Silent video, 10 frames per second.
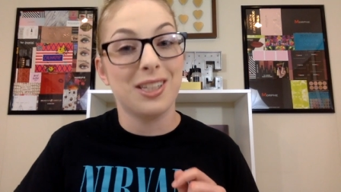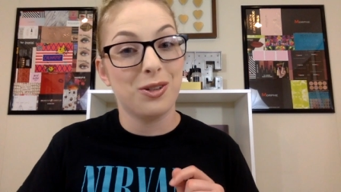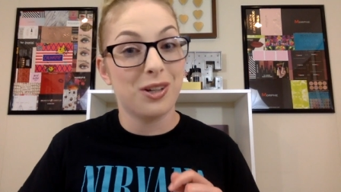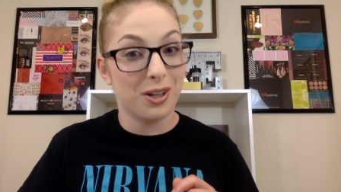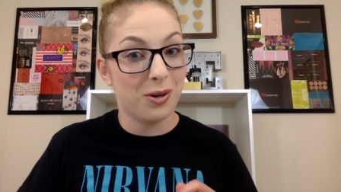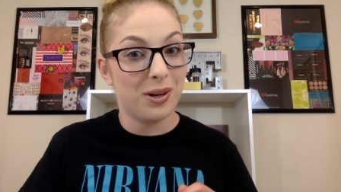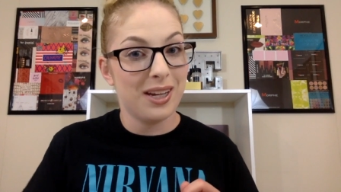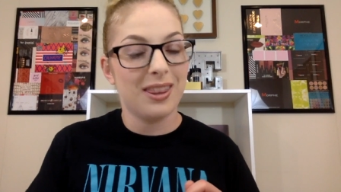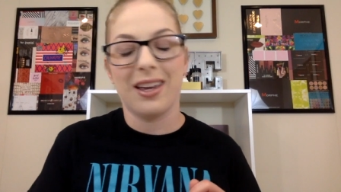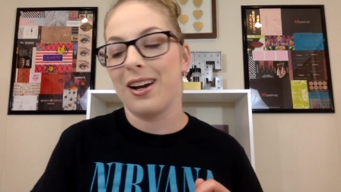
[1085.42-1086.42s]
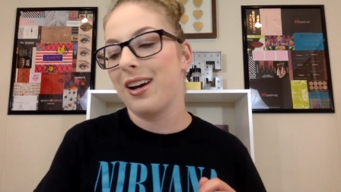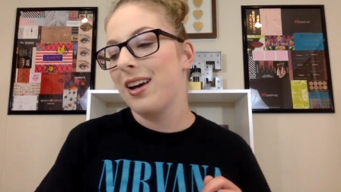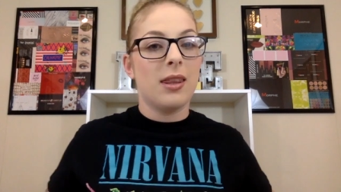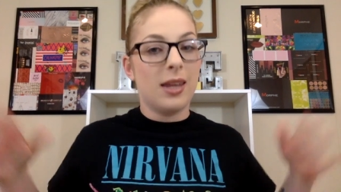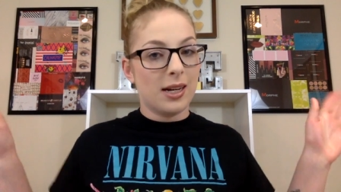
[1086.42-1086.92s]
and you can go eat there.
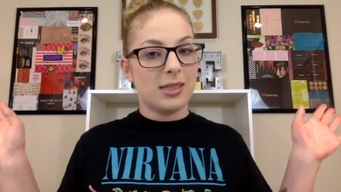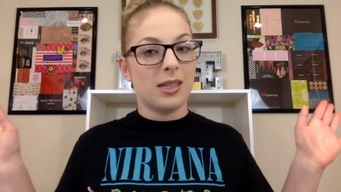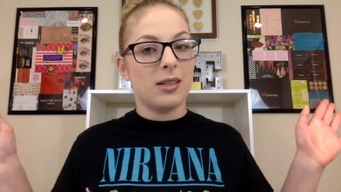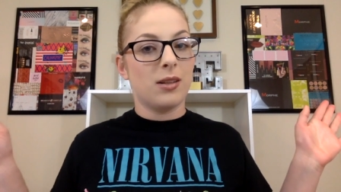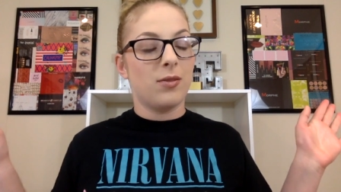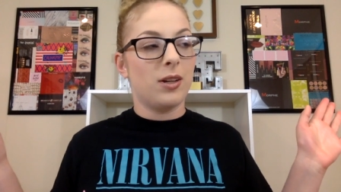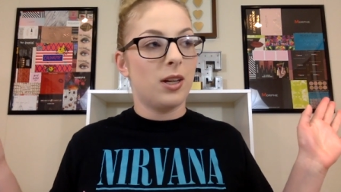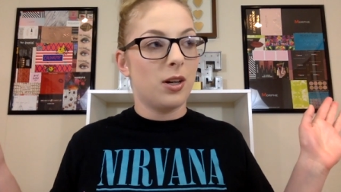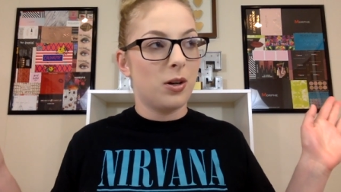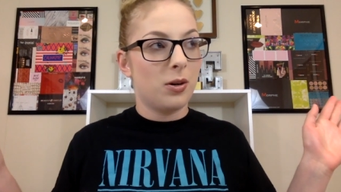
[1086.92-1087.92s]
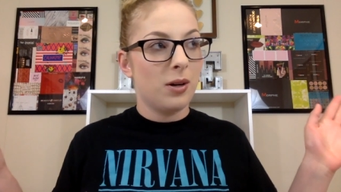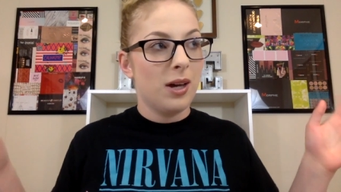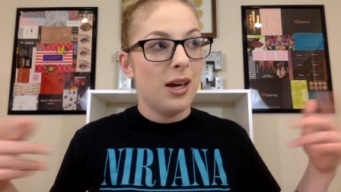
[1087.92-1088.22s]
That is the end of the video.